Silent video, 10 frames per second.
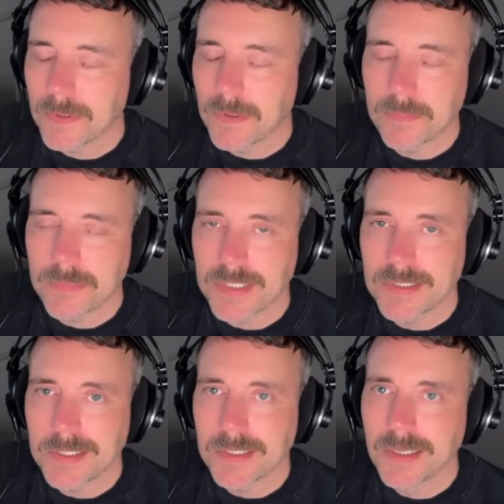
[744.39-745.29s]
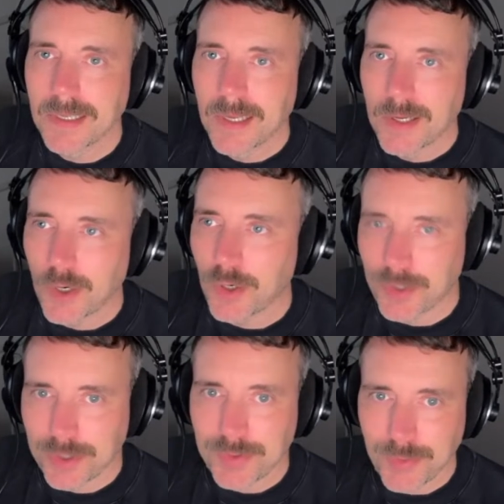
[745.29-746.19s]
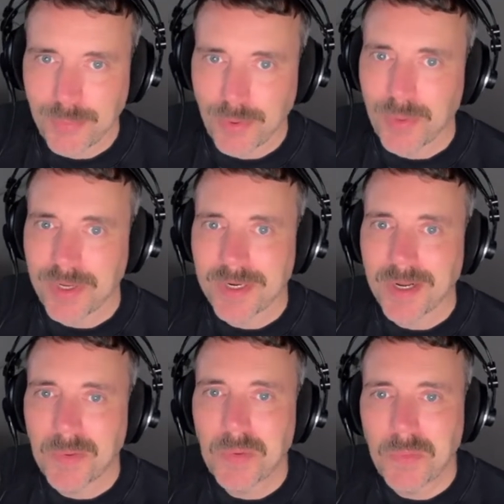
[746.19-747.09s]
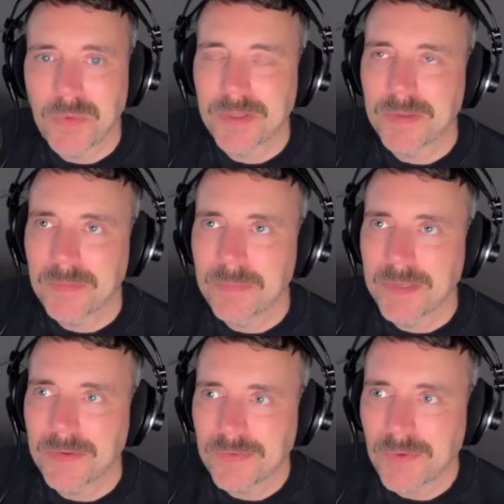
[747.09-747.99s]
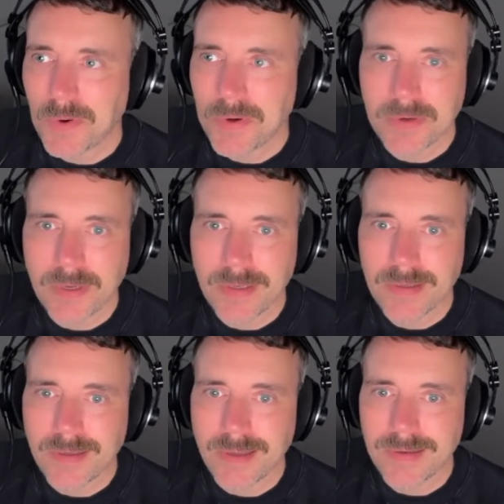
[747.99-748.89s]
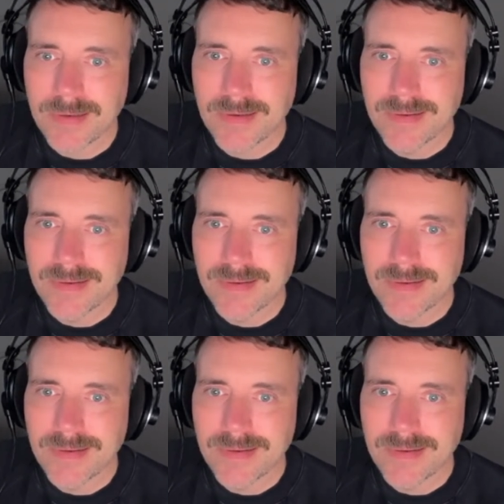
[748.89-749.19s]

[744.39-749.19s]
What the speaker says: completely hurt or broken down, will make you stronger and